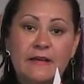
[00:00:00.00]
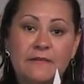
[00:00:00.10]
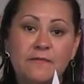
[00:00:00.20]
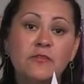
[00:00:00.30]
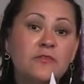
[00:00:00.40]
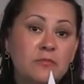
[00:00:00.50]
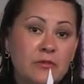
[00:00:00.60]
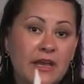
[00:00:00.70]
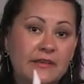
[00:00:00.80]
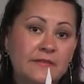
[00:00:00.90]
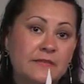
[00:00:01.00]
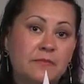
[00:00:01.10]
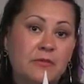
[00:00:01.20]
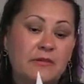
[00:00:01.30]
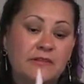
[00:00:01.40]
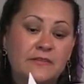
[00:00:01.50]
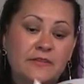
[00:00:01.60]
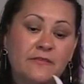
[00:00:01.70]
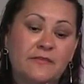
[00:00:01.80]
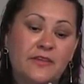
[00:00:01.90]
uh, few supplies, probably
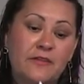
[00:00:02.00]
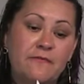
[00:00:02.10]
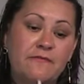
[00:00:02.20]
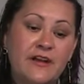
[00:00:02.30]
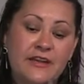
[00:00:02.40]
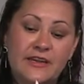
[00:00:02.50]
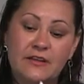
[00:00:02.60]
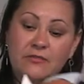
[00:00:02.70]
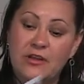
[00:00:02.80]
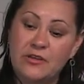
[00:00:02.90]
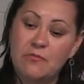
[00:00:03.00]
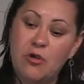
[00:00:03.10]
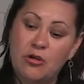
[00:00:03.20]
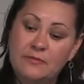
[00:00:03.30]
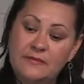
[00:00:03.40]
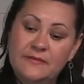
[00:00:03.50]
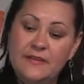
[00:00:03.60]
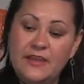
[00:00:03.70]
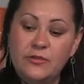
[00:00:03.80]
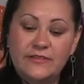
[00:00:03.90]
stuff that you find around your mom's
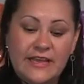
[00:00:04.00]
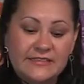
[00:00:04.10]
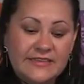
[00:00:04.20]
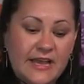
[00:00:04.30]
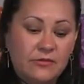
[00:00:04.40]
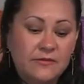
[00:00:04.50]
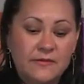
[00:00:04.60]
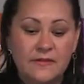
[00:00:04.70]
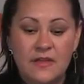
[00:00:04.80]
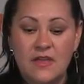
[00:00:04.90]
and your dad's house.